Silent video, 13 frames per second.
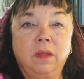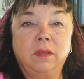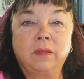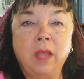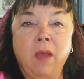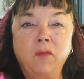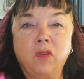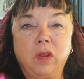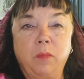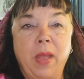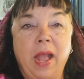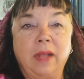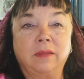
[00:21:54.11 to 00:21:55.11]
Sovereignty
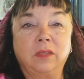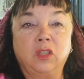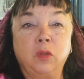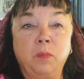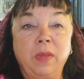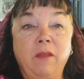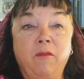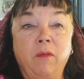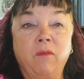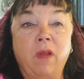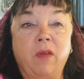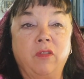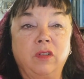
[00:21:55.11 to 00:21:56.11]
passes to me from
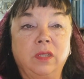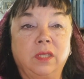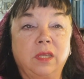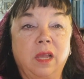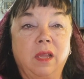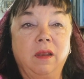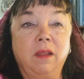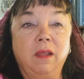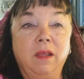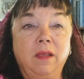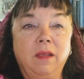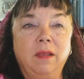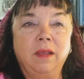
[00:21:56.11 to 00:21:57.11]
father to son,
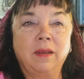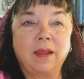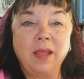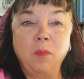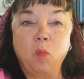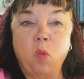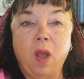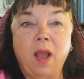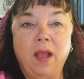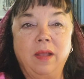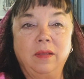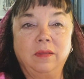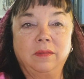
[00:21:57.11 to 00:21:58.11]
and I am
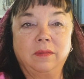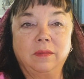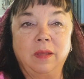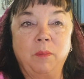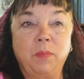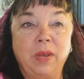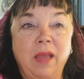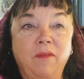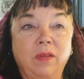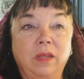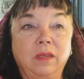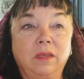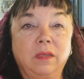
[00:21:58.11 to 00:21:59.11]
wise and
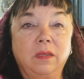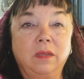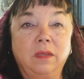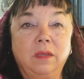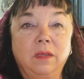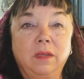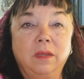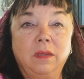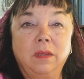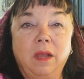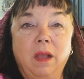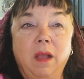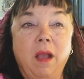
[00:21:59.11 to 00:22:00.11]
benevolent.
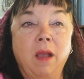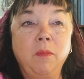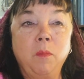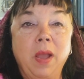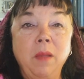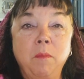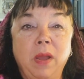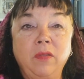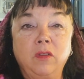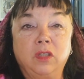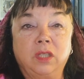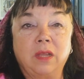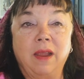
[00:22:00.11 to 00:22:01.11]
On my
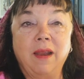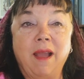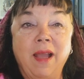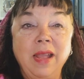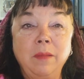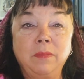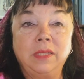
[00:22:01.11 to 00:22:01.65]
mother's side, I am